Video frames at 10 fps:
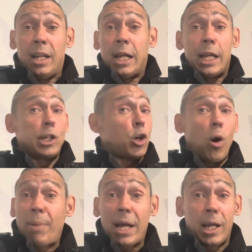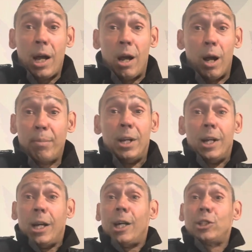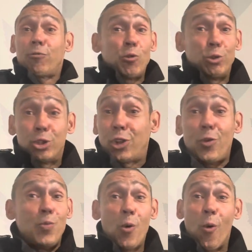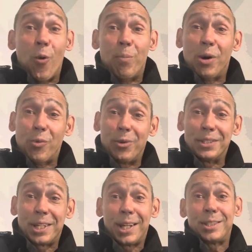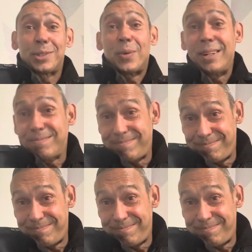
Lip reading: He got back up and threw two more, but Warren's head just went